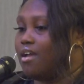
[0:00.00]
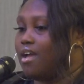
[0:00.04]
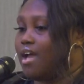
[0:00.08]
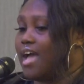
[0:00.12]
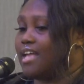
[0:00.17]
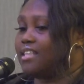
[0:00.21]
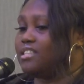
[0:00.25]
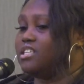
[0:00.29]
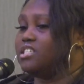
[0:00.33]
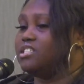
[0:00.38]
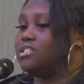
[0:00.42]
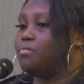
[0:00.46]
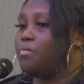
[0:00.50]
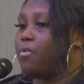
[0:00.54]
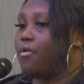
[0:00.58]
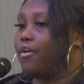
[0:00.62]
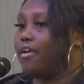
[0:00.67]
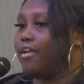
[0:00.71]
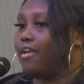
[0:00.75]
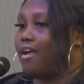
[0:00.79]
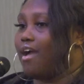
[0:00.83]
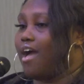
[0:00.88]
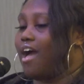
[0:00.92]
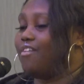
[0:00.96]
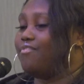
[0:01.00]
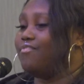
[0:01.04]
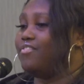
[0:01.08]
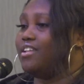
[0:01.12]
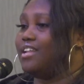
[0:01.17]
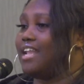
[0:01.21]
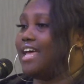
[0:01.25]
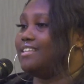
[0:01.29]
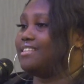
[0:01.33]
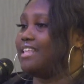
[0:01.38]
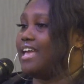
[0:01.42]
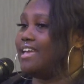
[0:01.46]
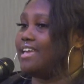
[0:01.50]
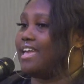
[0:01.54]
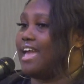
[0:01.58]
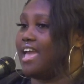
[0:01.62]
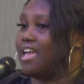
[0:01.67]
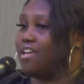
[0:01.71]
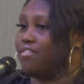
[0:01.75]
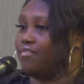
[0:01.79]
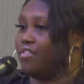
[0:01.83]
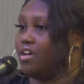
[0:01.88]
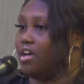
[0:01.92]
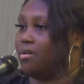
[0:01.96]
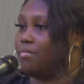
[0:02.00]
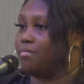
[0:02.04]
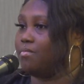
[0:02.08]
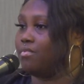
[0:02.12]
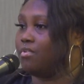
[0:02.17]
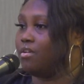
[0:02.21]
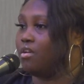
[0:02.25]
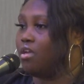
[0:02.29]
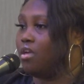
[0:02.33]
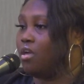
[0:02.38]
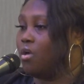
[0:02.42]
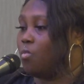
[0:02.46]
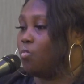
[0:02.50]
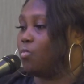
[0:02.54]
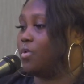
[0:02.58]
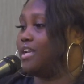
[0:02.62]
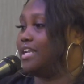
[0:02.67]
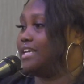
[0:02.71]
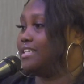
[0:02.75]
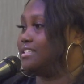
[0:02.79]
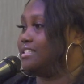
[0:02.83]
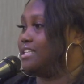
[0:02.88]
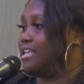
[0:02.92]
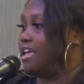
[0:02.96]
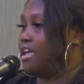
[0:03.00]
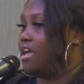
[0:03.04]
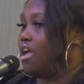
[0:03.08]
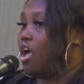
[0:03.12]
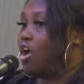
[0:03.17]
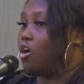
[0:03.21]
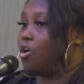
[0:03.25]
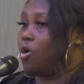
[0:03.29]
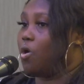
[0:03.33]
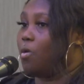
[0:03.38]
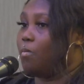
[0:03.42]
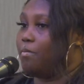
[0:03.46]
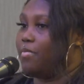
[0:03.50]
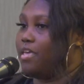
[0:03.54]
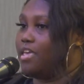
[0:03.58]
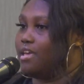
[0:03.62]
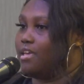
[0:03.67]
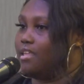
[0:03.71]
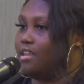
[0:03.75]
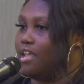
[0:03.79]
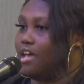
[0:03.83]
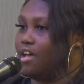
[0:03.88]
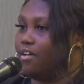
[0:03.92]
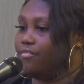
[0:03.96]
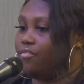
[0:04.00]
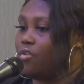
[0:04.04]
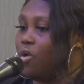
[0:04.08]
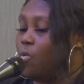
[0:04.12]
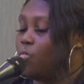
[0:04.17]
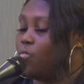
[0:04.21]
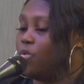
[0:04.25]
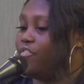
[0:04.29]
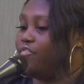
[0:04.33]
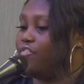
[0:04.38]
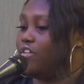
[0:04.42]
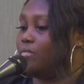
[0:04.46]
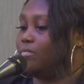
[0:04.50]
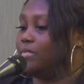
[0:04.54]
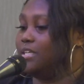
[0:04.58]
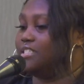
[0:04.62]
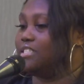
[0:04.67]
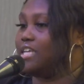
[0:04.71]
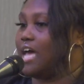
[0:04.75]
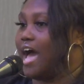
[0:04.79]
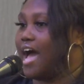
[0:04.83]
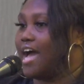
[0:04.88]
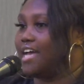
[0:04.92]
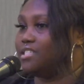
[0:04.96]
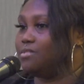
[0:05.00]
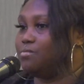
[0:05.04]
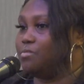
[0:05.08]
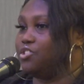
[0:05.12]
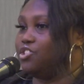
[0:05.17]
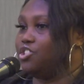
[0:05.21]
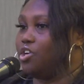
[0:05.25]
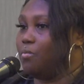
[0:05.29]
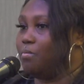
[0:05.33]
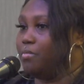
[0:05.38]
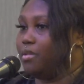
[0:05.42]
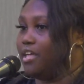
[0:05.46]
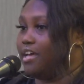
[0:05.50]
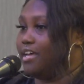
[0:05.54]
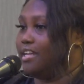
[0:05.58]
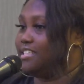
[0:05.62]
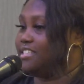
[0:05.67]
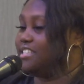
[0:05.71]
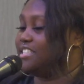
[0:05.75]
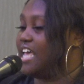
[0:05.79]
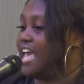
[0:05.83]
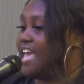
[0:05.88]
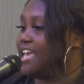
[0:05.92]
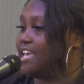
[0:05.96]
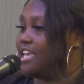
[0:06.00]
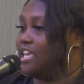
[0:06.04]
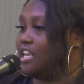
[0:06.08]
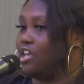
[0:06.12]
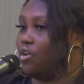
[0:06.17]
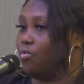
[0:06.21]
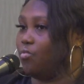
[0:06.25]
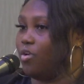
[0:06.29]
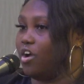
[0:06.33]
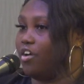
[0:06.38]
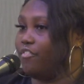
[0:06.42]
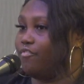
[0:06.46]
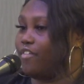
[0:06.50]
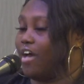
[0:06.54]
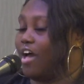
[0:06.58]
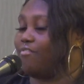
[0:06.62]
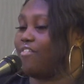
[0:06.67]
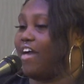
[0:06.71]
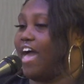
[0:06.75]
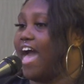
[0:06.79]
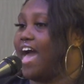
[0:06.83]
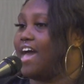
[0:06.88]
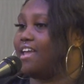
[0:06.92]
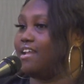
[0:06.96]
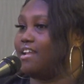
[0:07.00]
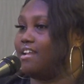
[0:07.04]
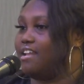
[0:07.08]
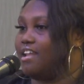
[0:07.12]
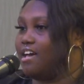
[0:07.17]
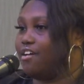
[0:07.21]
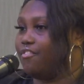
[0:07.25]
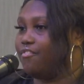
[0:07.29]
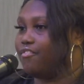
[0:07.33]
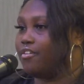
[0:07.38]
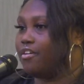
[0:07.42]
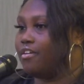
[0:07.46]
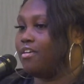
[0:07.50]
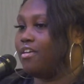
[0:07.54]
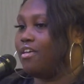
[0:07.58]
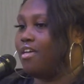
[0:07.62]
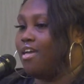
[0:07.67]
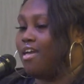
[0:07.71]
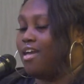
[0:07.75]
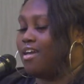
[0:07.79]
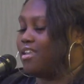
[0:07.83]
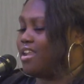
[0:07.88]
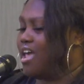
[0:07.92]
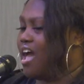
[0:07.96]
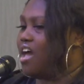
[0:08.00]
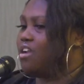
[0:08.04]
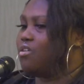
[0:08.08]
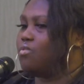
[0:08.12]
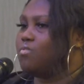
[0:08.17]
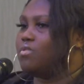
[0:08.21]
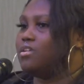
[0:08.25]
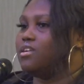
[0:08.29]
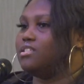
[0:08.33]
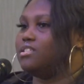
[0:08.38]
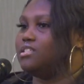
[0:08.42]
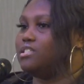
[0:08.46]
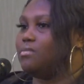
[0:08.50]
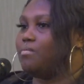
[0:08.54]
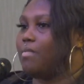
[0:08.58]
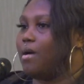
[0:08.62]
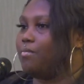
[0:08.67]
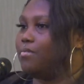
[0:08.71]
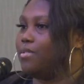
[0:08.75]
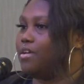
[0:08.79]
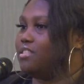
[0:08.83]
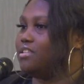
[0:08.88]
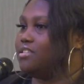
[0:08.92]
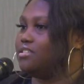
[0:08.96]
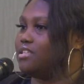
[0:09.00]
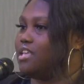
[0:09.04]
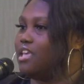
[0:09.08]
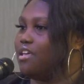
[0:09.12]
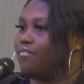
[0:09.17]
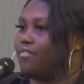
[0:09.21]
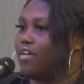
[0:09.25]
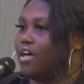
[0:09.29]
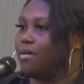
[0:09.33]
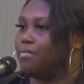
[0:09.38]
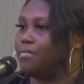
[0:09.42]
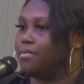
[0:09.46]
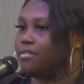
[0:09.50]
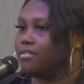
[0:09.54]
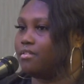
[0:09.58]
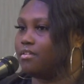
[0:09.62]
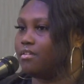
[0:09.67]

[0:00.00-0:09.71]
At this point, I feel like they gave up. When is it gonna be enough? We family ties, but your blood is taking it rough. I've had enough, and I don't wanna see my brothers give up.